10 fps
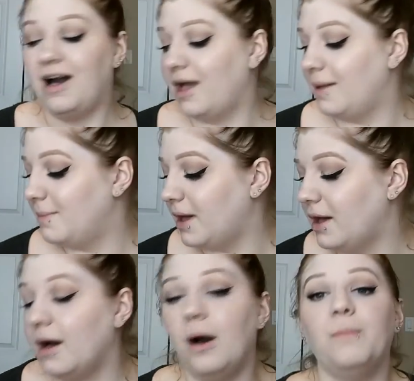I'm
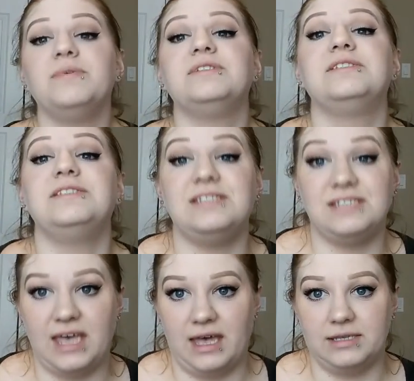
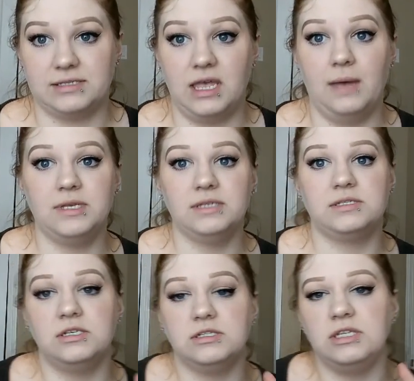obsessed. Okay,
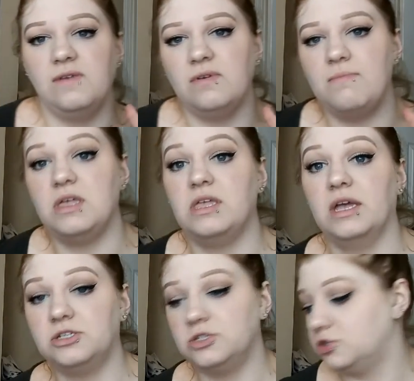obsessed doesn't even
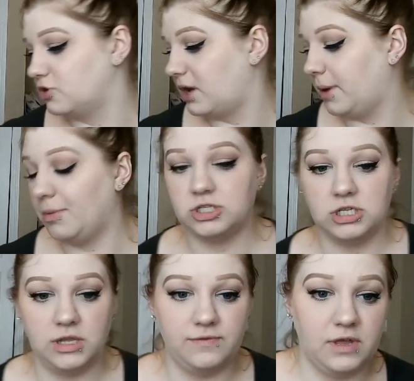begin to describe how much I
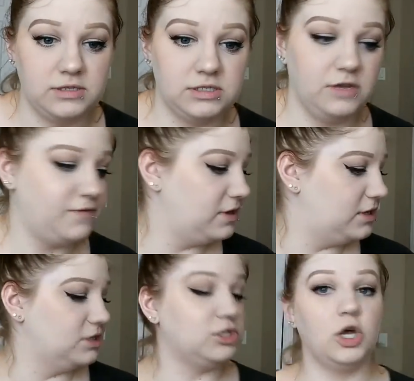love that stuff. It
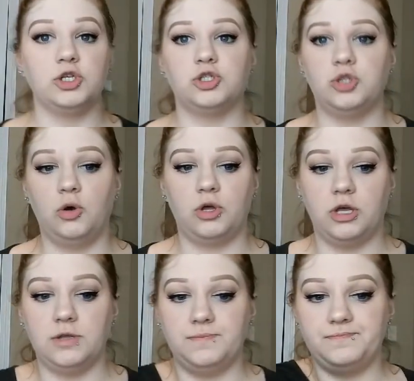is so
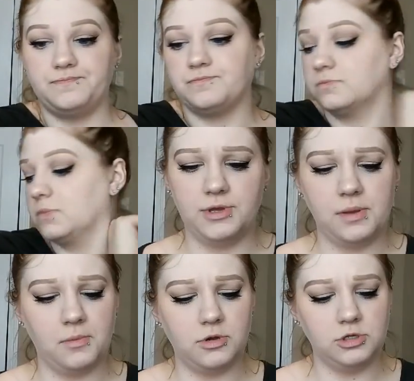good. I think
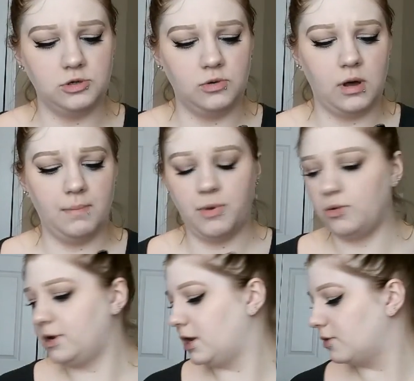I'm going to do a
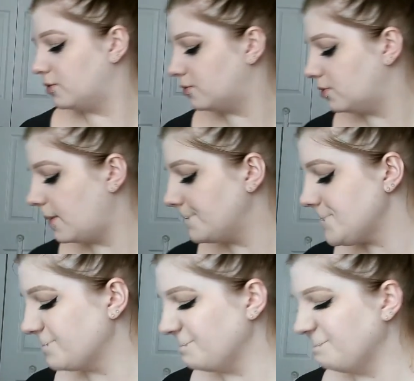Bow and Arrow
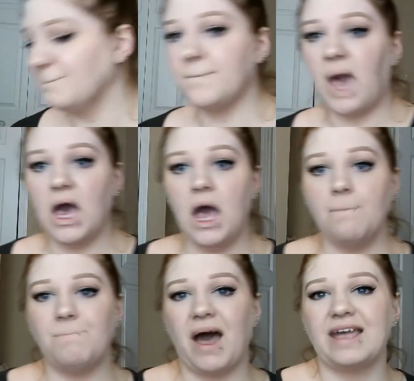
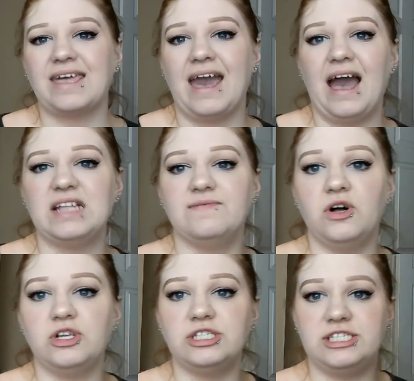by Kat
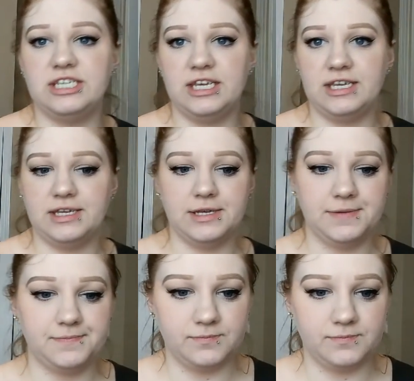Von D.